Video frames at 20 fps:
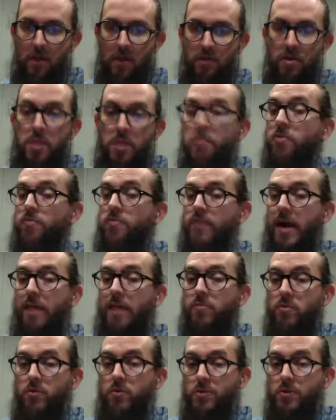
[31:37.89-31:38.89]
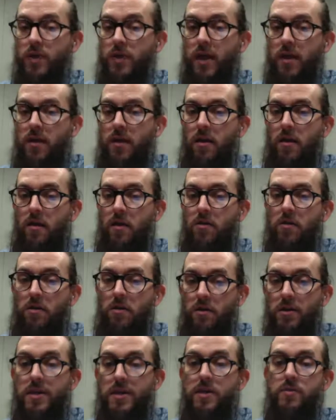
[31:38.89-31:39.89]
the number of eyeballs you get on
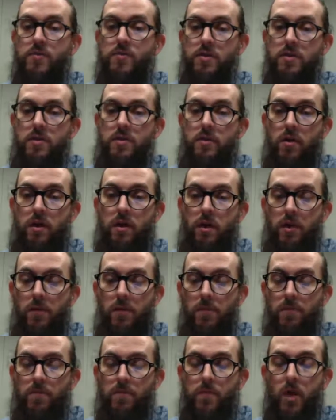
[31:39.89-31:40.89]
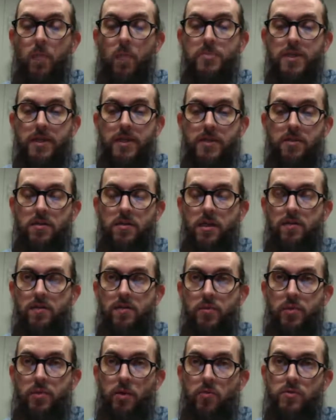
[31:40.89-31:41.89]
a given update, a
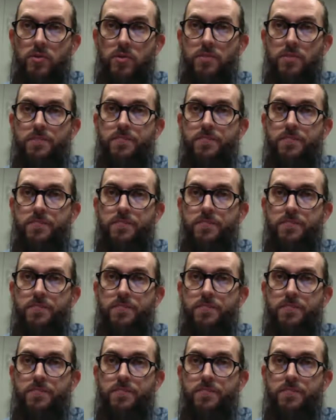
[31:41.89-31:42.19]
given post,